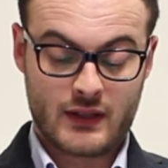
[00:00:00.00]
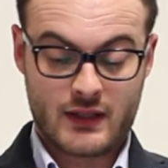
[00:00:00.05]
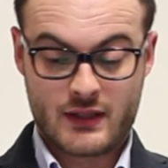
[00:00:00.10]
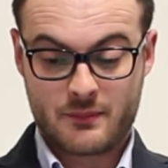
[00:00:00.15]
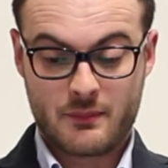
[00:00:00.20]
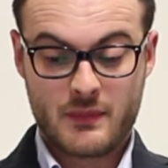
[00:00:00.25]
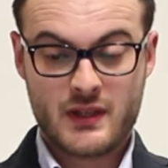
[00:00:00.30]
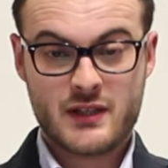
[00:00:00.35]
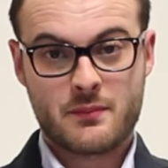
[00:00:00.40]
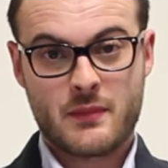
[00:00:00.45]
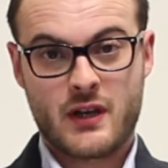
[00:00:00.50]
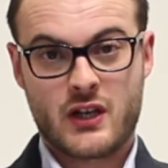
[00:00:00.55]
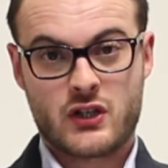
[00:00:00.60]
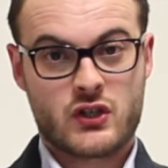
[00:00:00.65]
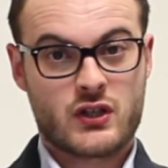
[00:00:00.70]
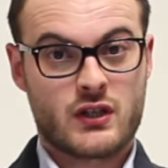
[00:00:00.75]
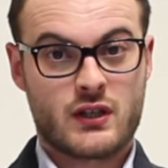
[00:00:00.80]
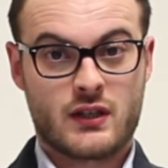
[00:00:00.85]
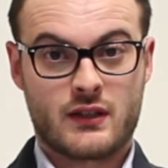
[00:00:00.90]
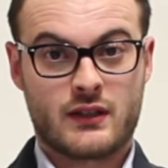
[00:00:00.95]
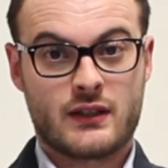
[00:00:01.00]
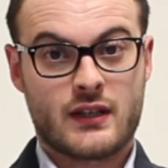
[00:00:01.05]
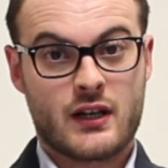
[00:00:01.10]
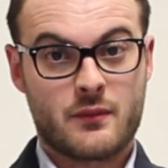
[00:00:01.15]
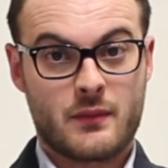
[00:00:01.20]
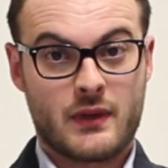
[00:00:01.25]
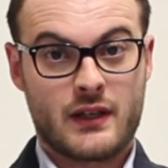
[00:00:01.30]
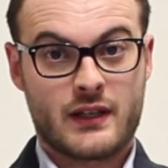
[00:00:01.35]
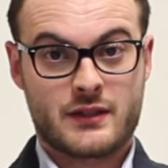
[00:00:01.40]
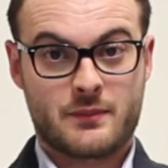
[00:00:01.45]
mismatch in
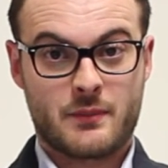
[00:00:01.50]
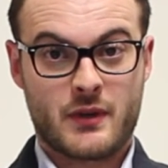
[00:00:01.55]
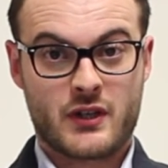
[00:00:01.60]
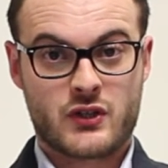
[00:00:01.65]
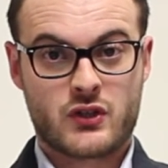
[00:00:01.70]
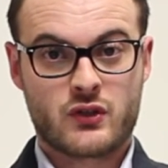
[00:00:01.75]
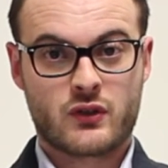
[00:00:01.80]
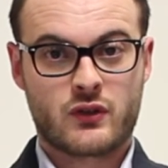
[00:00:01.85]
thermal expansion